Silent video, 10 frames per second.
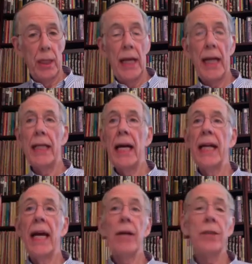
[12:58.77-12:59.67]
and that
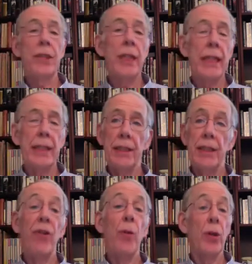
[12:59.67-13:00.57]
energy is,
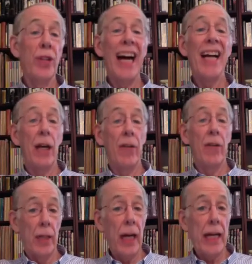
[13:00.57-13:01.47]
if you will, not of the
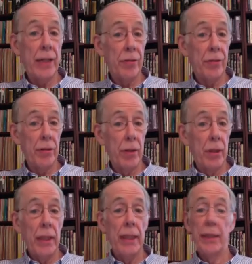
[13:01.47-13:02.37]
light,
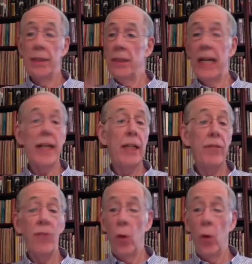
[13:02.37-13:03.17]
is negative or